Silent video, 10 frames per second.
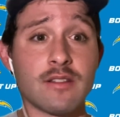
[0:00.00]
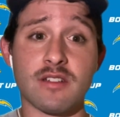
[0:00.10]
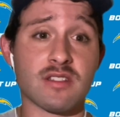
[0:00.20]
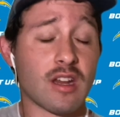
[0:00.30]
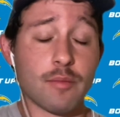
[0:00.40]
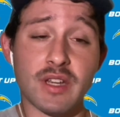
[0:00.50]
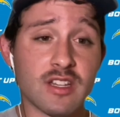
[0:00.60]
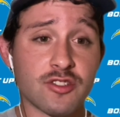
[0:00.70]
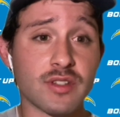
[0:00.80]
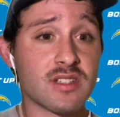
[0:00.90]
There's going to be
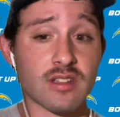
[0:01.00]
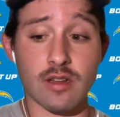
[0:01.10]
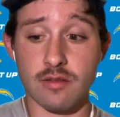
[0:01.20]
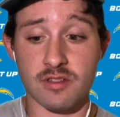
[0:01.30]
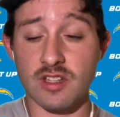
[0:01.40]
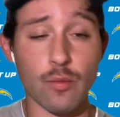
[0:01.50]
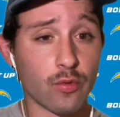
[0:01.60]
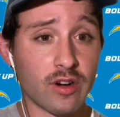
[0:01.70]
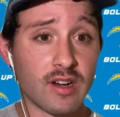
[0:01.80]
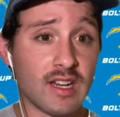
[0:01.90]
injuries
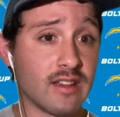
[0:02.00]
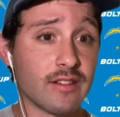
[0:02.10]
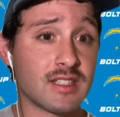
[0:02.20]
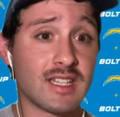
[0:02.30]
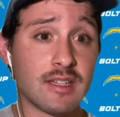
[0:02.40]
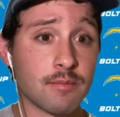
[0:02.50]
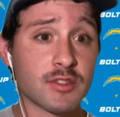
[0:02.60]
somewhere in the team,